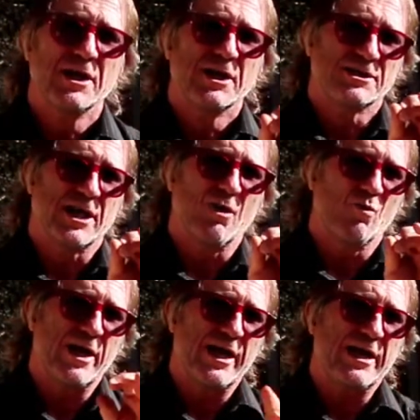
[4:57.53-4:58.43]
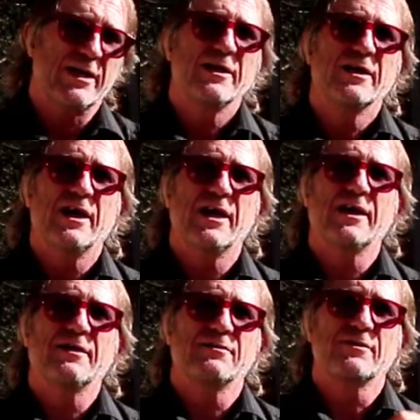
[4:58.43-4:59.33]
So we're
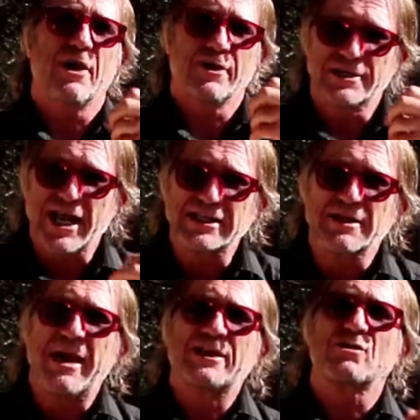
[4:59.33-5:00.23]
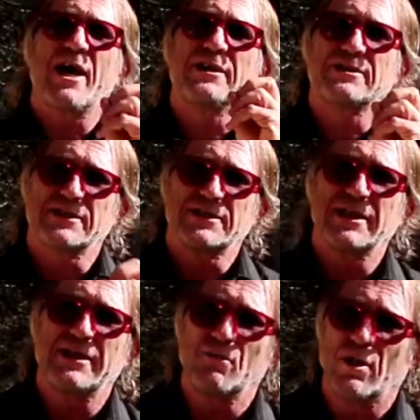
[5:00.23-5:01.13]
going to take some x-rays to
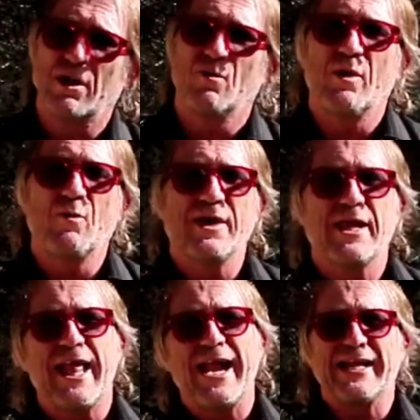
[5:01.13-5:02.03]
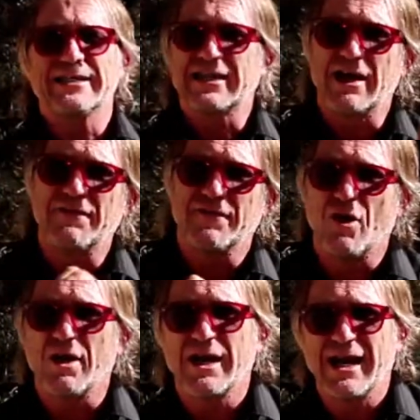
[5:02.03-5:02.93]
see whether that is. So if you've
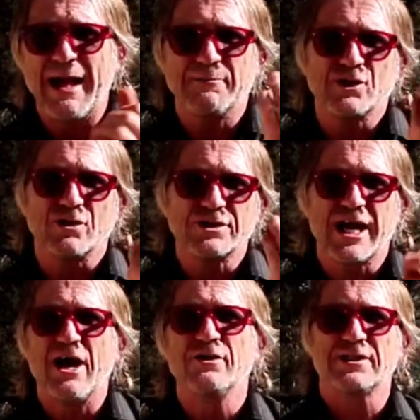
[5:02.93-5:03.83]
got lumps on toes,